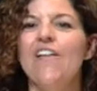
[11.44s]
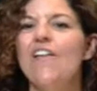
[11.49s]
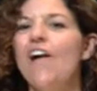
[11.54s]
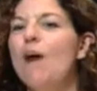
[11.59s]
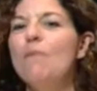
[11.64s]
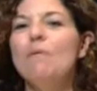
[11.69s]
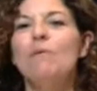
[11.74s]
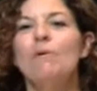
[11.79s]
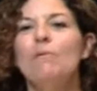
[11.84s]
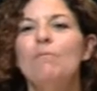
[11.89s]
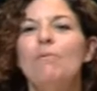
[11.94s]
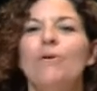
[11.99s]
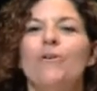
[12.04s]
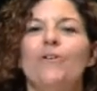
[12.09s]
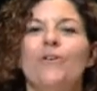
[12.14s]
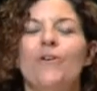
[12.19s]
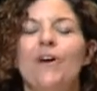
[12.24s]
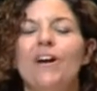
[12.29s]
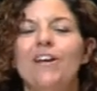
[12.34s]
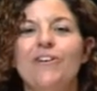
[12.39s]
I'm a
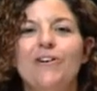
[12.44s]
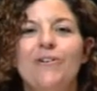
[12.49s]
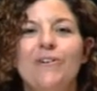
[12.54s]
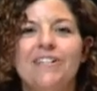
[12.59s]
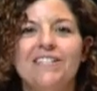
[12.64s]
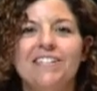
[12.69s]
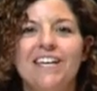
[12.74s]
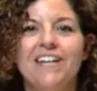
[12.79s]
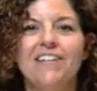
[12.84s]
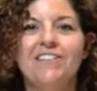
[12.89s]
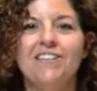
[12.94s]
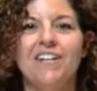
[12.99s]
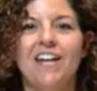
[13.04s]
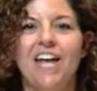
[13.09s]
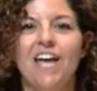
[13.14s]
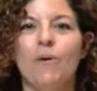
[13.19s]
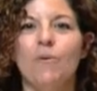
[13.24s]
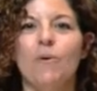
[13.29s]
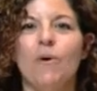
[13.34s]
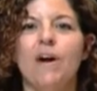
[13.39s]
reporter at USA
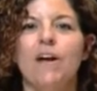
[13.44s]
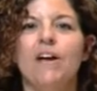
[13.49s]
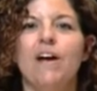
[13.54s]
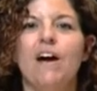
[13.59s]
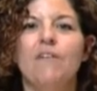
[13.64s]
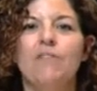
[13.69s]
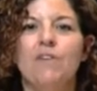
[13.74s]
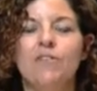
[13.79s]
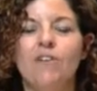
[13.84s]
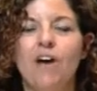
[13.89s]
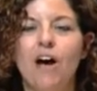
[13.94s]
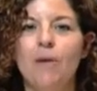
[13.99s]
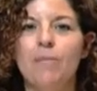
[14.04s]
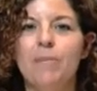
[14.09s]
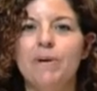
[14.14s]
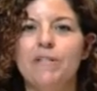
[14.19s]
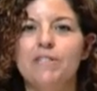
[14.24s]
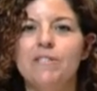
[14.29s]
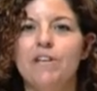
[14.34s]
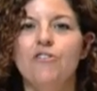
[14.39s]
Today, where I cover
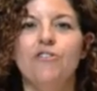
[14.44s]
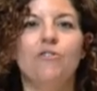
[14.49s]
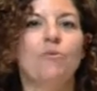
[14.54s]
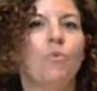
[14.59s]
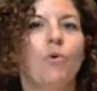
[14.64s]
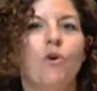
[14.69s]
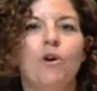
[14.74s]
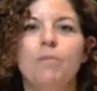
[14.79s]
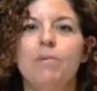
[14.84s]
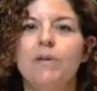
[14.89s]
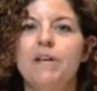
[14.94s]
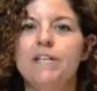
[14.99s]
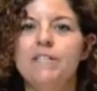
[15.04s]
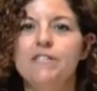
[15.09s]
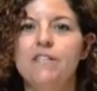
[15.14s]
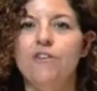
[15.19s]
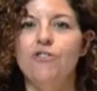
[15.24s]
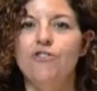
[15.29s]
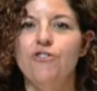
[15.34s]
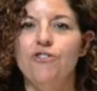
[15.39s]
topics such as
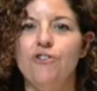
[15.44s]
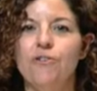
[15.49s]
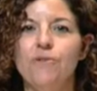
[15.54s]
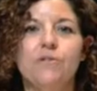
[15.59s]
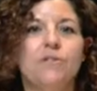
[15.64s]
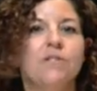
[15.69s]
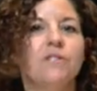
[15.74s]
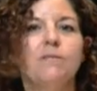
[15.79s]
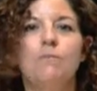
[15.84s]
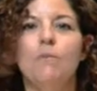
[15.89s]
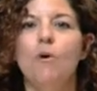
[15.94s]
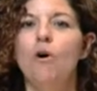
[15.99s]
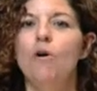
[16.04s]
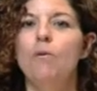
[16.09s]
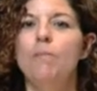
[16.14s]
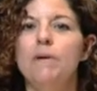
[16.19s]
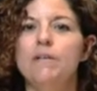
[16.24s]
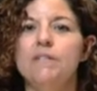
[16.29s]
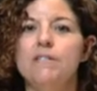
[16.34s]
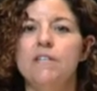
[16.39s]
workplace issues, small
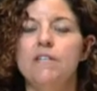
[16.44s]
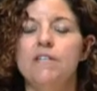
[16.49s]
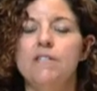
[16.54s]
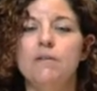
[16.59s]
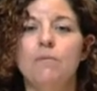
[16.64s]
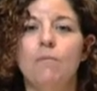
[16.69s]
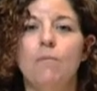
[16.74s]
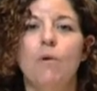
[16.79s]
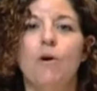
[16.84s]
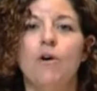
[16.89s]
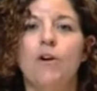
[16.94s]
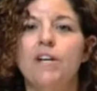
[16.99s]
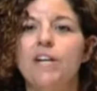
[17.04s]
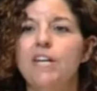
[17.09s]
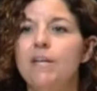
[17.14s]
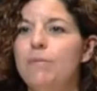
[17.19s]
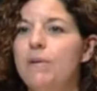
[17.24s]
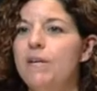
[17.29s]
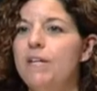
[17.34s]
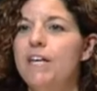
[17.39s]
business,
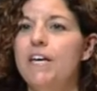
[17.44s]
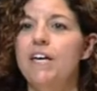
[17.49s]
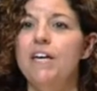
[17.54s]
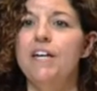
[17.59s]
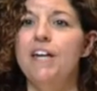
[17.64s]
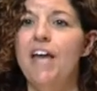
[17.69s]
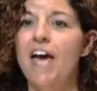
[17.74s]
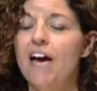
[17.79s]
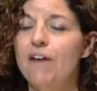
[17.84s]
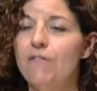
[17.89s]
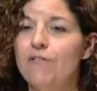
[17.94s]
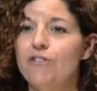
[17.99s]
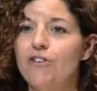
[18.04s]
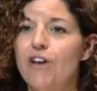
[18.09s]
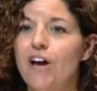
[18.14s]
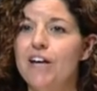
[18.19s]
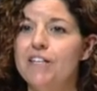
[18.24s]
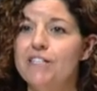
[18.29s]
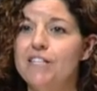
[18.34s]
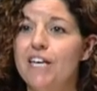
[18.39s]
marketing, media, and
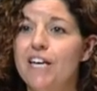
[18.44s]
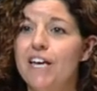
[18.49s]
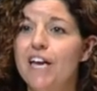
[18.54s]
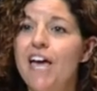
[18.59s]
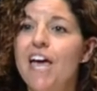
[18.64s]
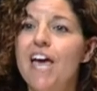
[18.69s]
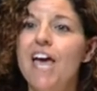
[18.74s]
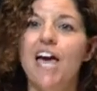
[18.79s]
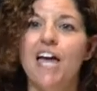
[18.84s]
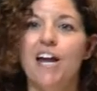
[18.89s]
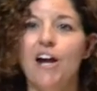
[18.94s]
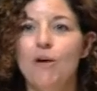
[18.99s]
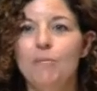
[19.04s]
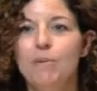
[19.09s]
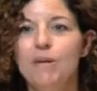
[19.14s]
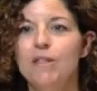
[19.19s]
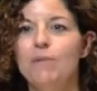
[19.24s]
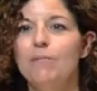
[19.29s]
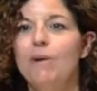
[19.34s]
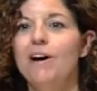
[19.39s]
advertising. And I'll
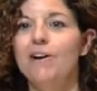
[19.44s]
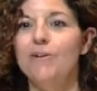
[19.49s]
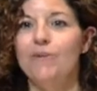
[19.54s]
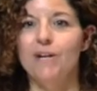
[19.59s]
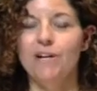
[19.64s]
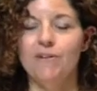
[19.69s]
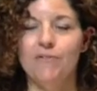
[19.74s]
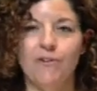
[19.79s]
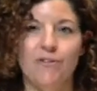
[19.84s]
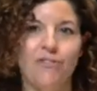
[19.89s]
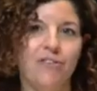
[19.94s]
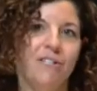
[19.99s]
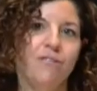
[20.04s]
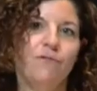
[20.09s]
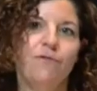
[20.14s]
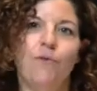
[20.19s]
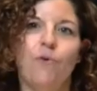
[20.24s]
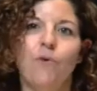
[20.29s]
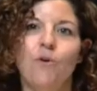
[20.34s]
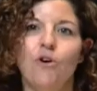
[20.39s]
be the moderator for this
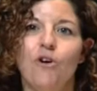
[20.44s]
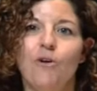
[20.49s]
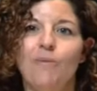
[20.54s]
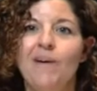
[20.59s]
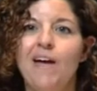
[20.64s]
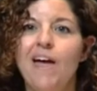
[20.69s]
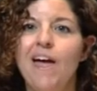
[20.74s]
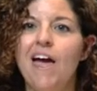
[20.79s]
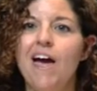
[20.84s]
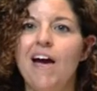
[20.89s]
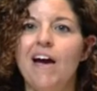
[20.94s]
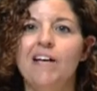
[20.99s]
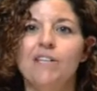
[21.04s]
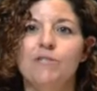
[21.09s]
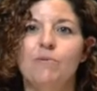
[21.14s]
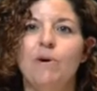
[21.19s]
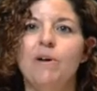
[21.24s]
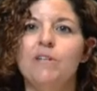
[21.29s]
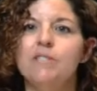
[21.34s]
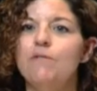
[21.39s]
forum,
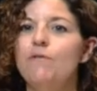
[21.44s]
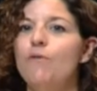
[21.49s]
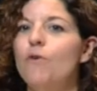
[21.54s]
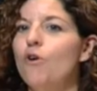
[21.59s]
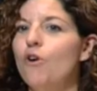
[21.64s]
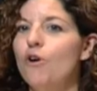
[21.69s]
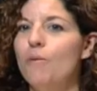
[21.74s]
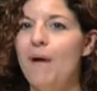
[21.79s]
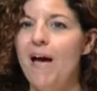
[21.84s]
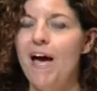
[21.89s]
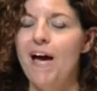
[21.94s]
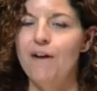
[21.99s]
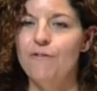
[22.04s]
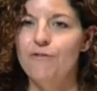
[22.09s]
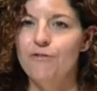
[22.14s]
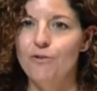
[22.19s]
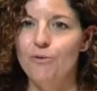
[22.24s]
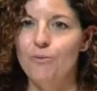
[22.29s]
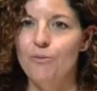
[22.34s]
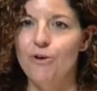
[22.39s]
as well as the forum
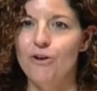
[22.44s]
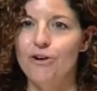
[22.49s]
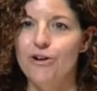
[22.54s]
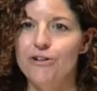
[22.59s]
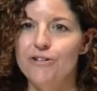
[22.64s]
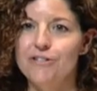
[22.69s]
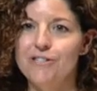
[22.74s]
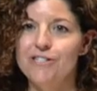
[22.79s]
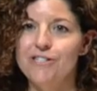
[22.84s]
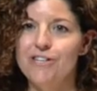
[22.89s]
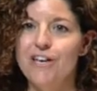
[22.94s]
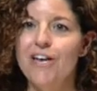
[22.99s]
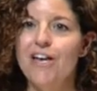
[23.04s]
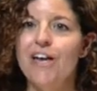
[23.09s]
afterwards.